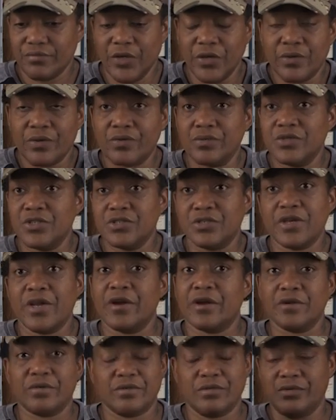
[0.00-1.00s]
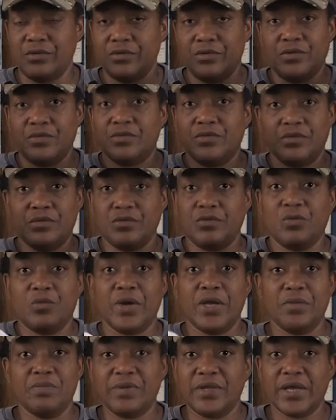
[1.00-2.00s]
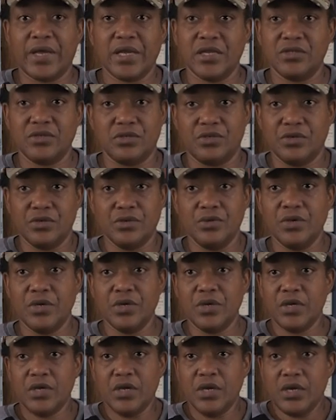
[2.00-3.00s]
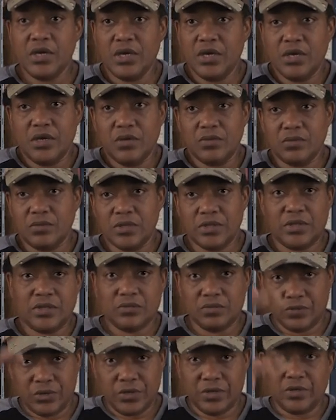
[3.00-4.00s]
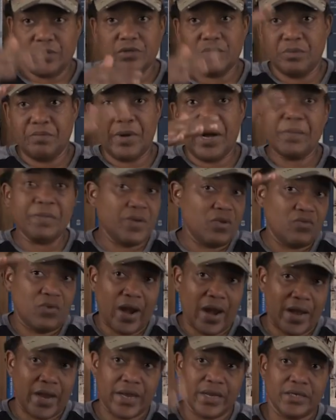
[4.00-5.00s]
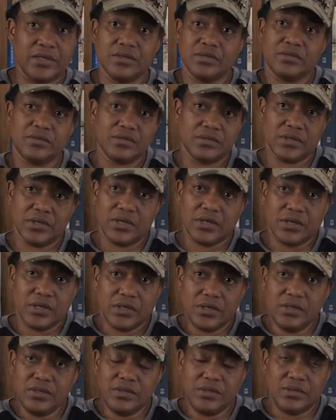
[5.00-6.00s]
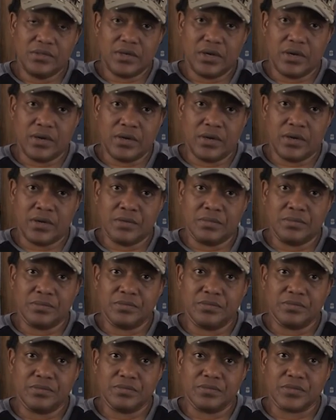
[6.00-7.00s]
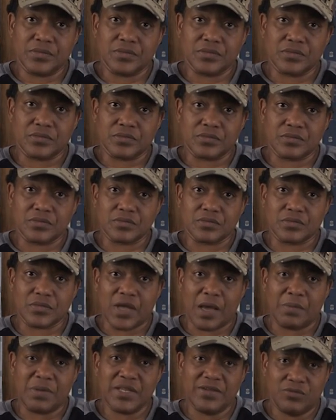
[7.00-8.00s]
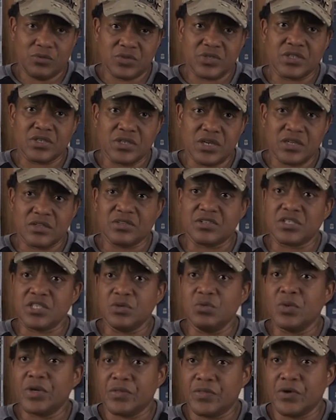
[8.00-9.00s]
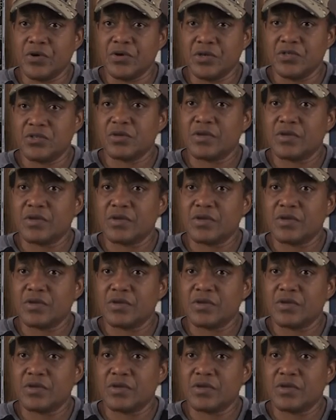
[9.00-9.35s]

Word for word: you know, just air, the way planes do, mm-hmm. with, you know, the bumpy ride. Yeah. I believe it was another C-130,